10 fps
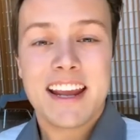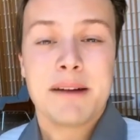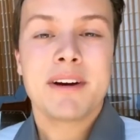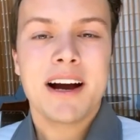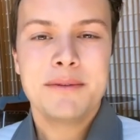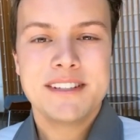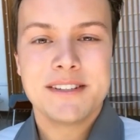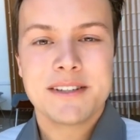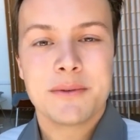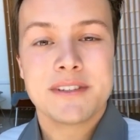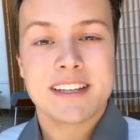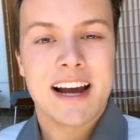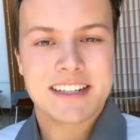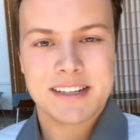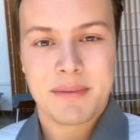camera I was using was
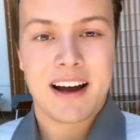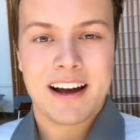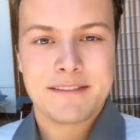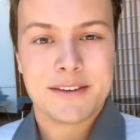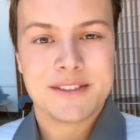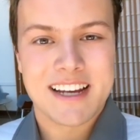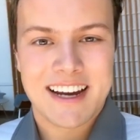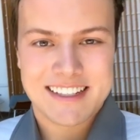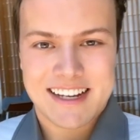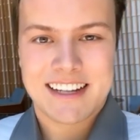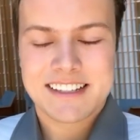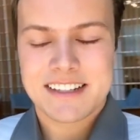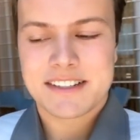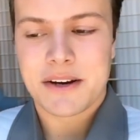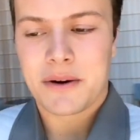actually my iPhone's
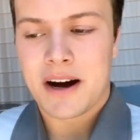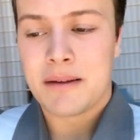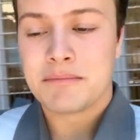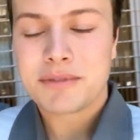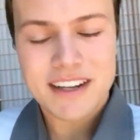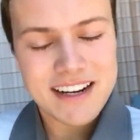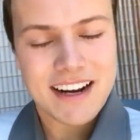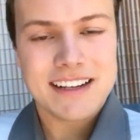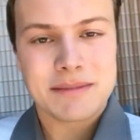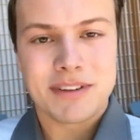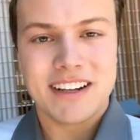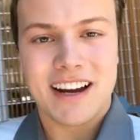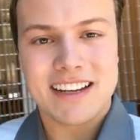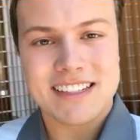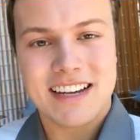XS, so um, pretty nice, pretty
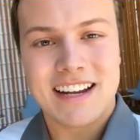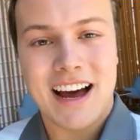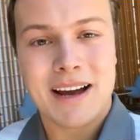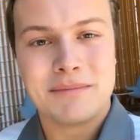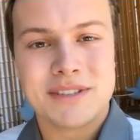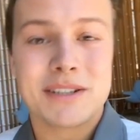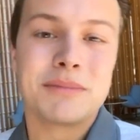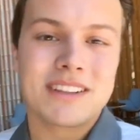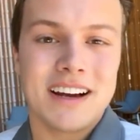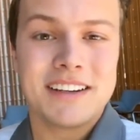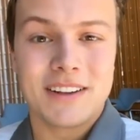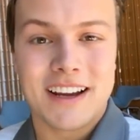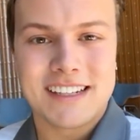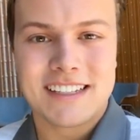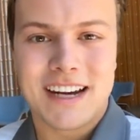nice, and I'm super glad you
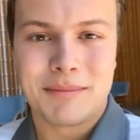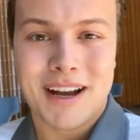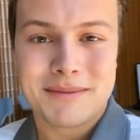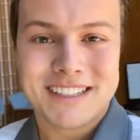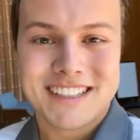liked the time lapse.